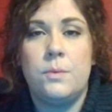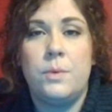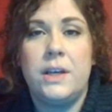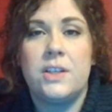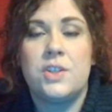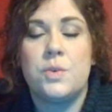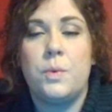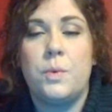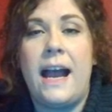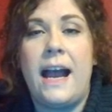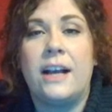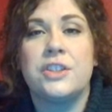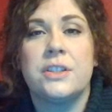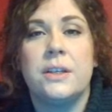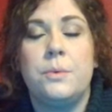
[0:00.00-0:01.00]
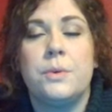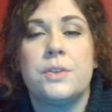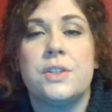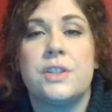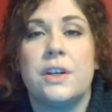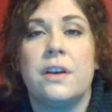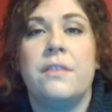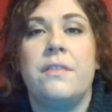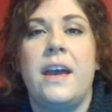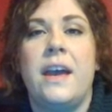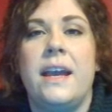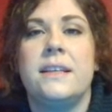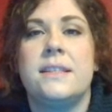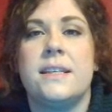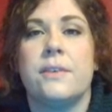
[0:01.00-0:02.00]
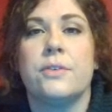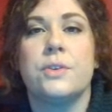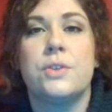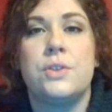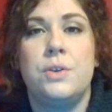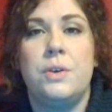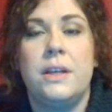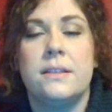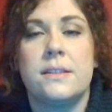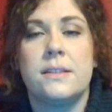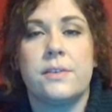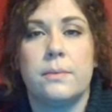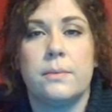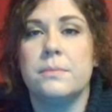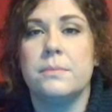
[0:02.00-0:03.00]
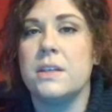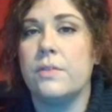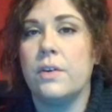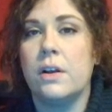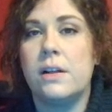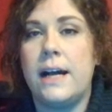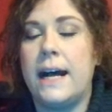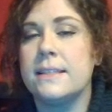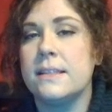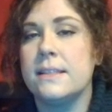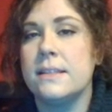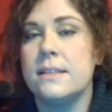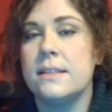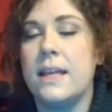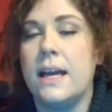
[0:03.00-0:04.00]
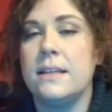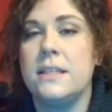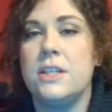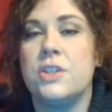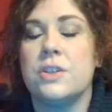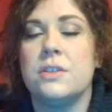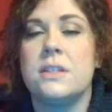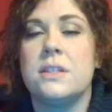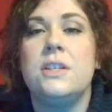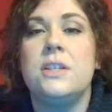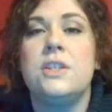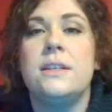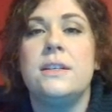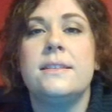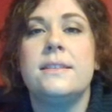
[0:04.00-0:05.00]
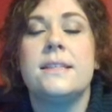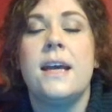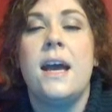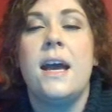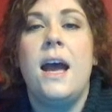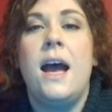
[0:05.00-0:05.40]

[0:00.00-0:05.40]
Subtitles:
in which we actually will survey several students from different classes that that teacher teaches,